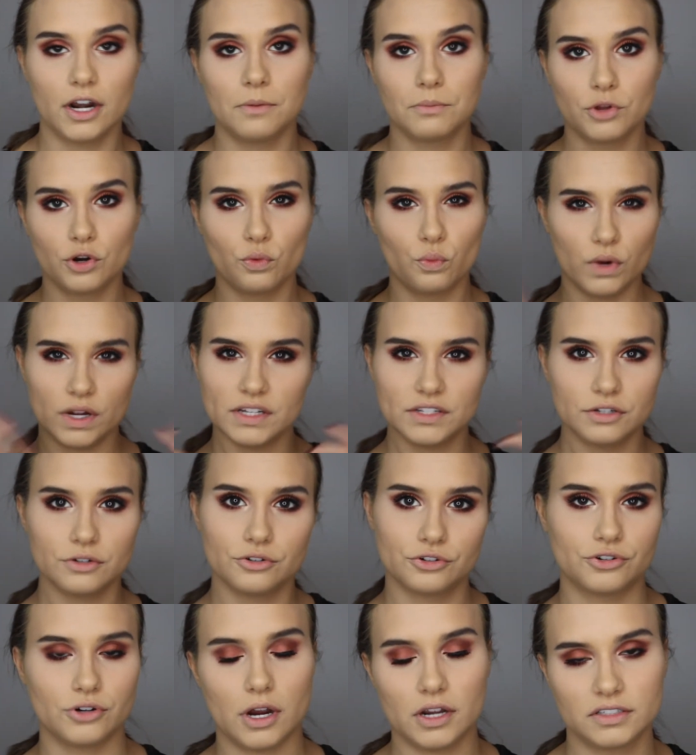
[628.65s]
I'm gonna wait till
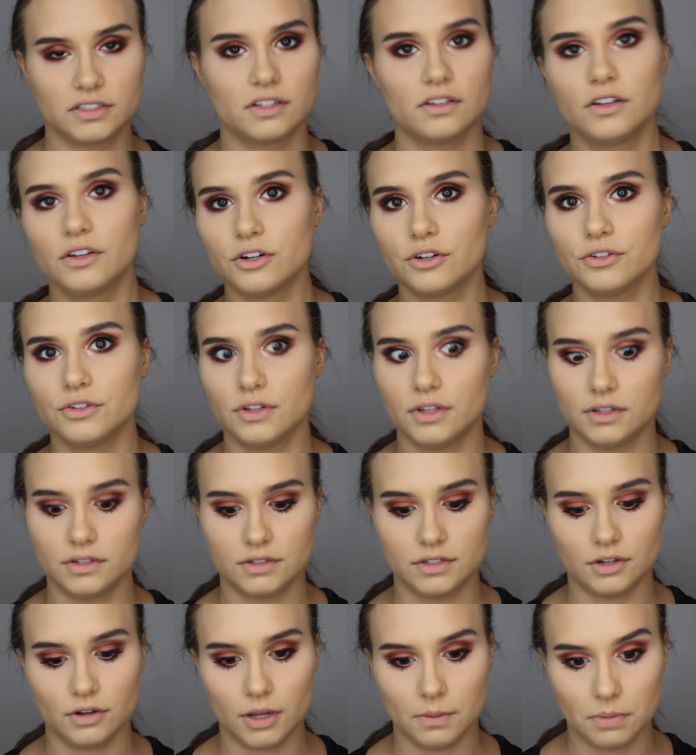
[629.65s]
it dries a little
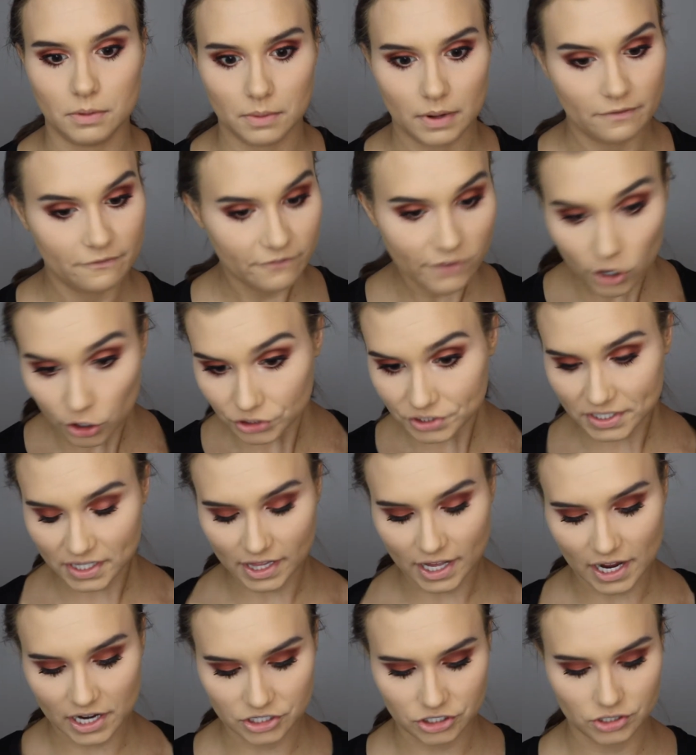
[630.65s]
until I put my false
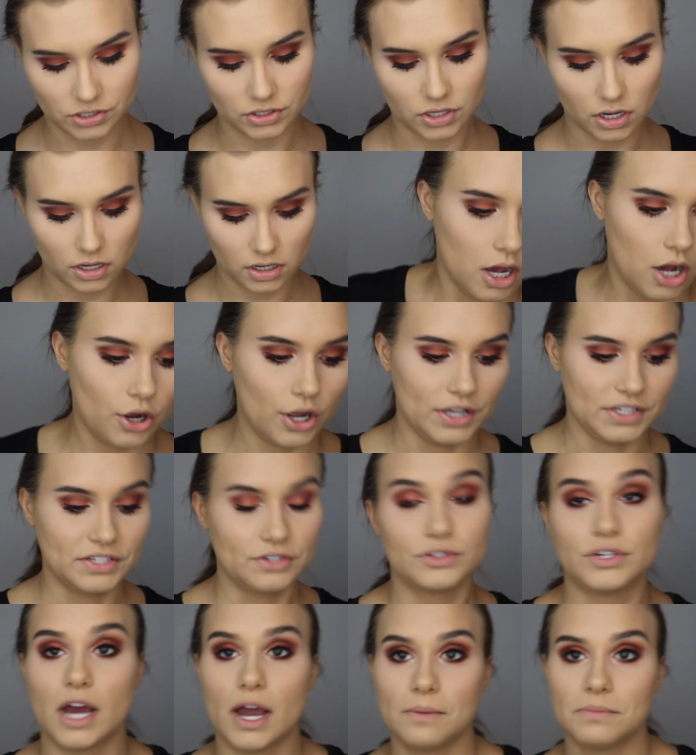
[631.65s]
lashes on. Okay,
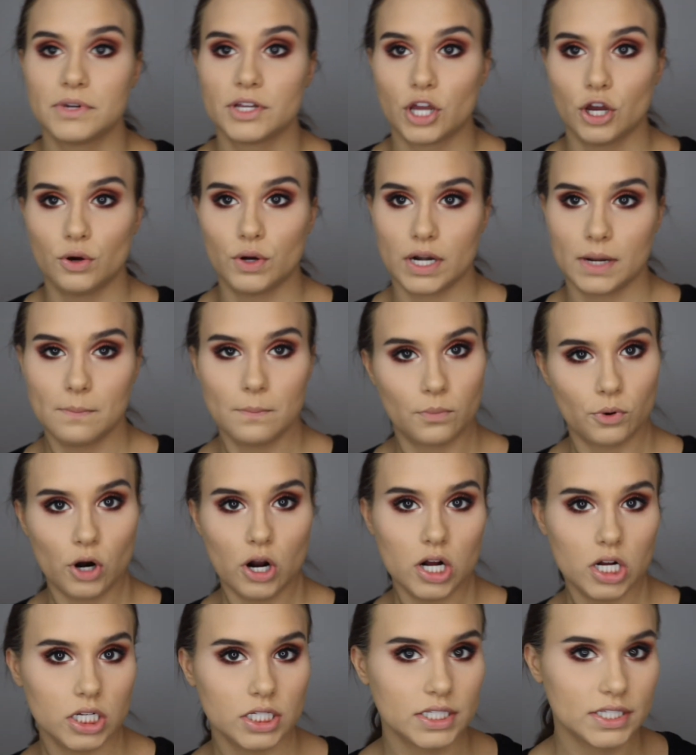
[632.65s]
so time to go in and
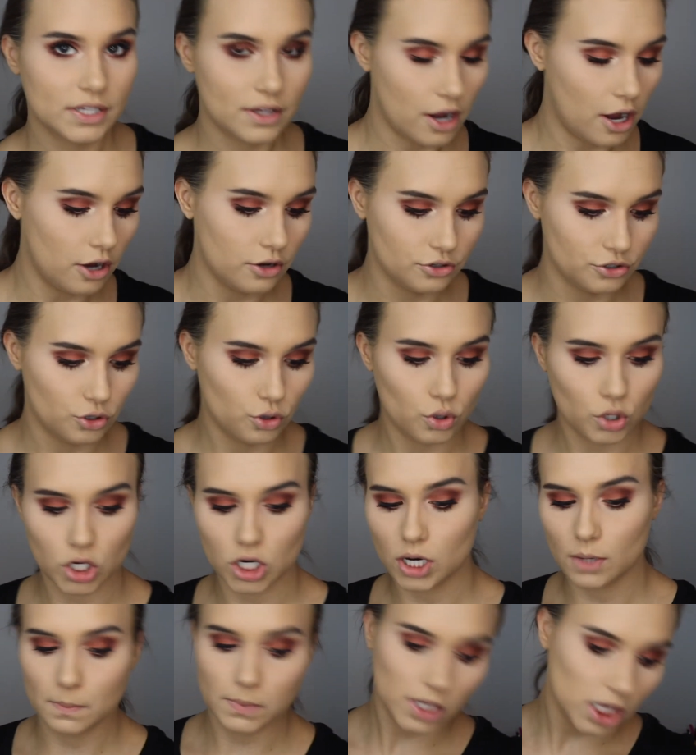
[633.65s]
bronze,
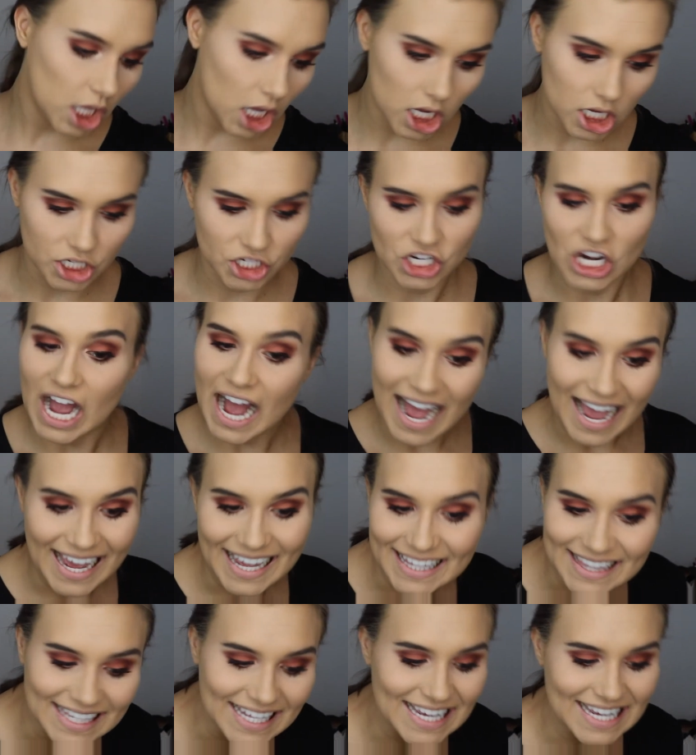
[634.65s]
contour, blush,
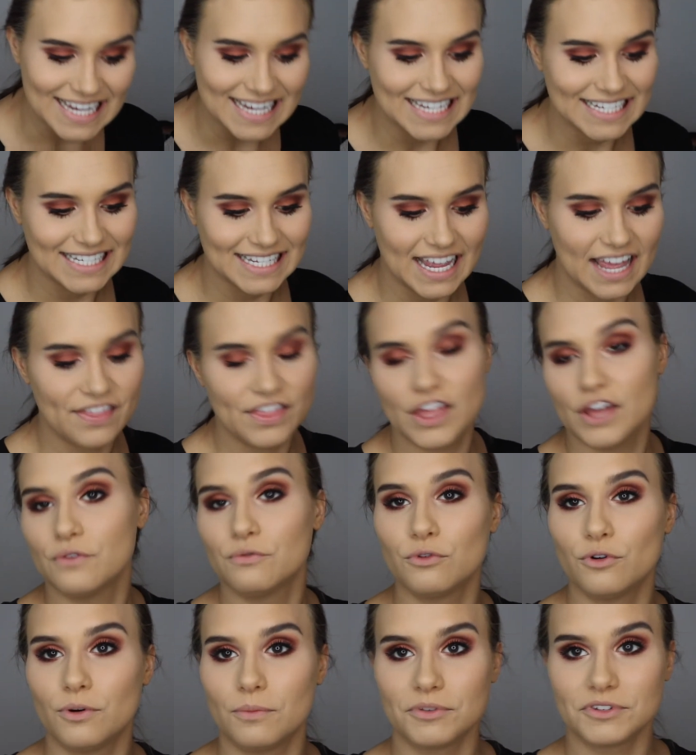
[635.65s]
highlight, and then
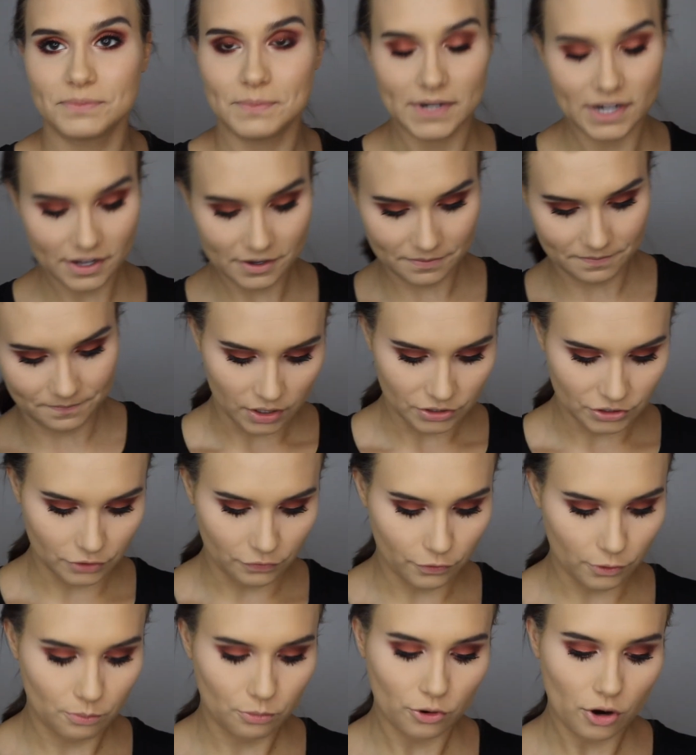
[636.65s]
we'll almost be done.
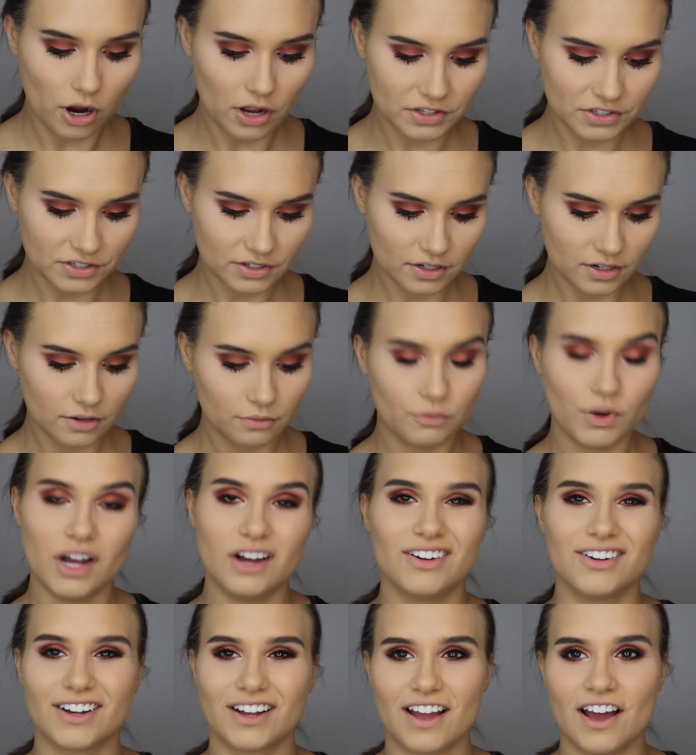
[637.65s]
So for bronzer,
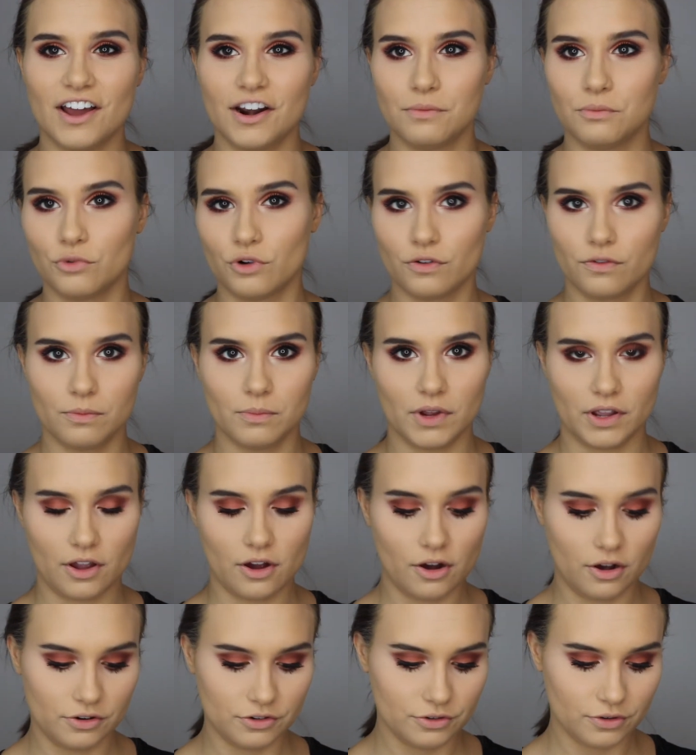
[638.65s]
well, kind of more for my
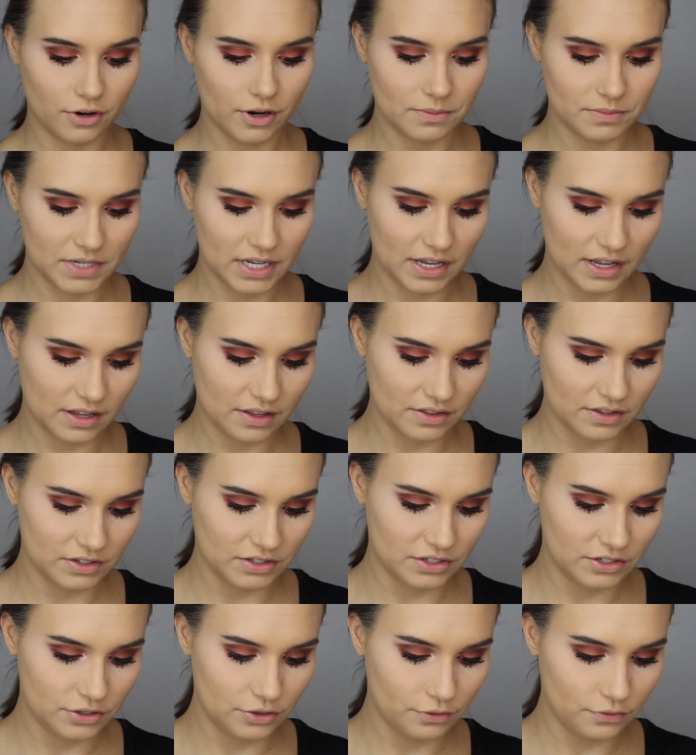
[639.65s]
contour, I'm taking
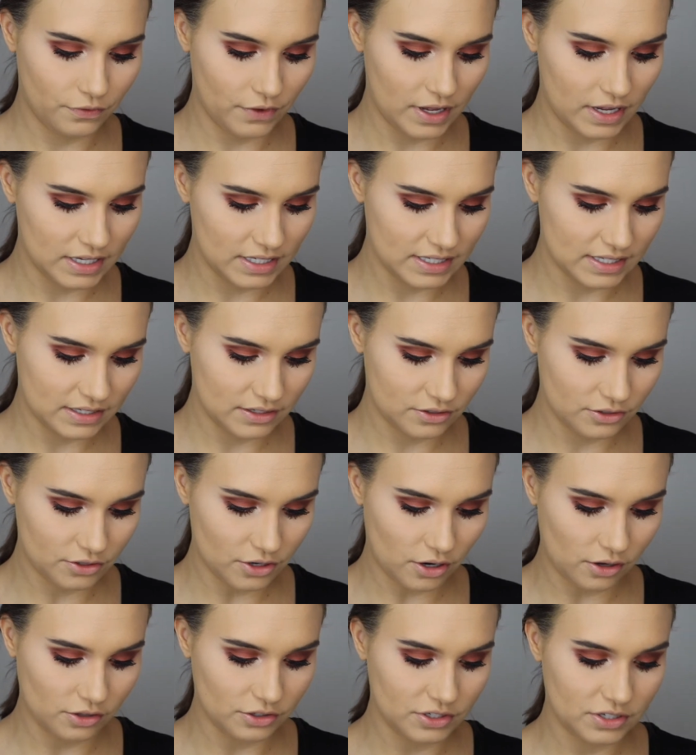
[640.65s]
this TooFaced
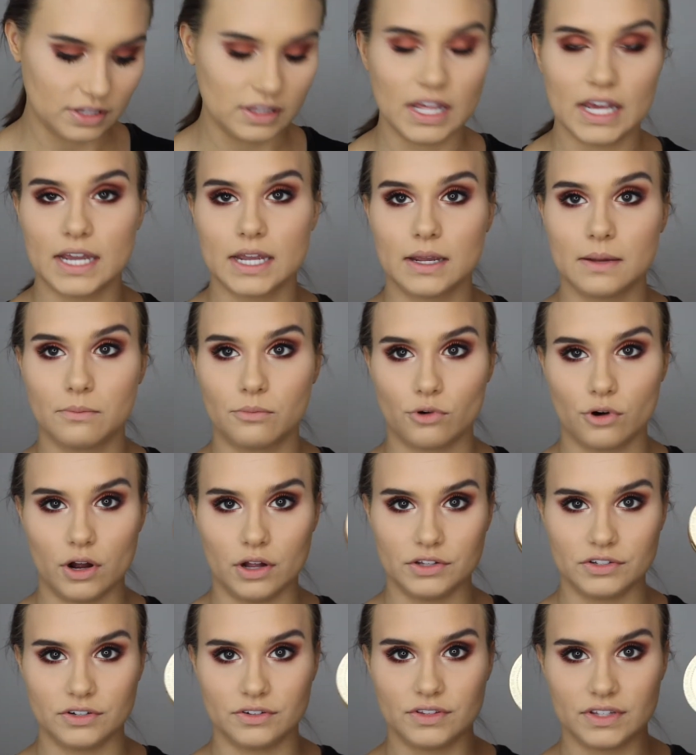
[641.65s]
Chocolate Soleil
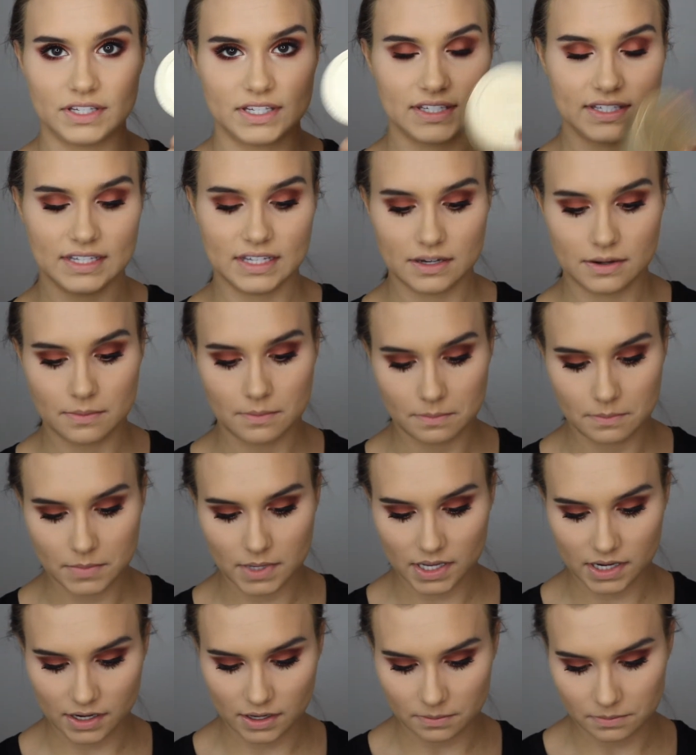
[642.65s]
Bronzer, and this is in
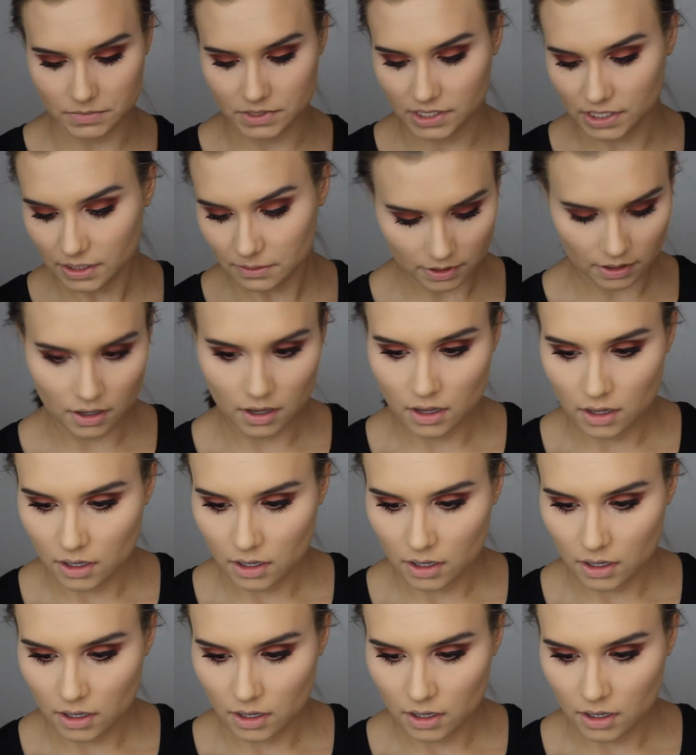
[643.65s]
medium deep.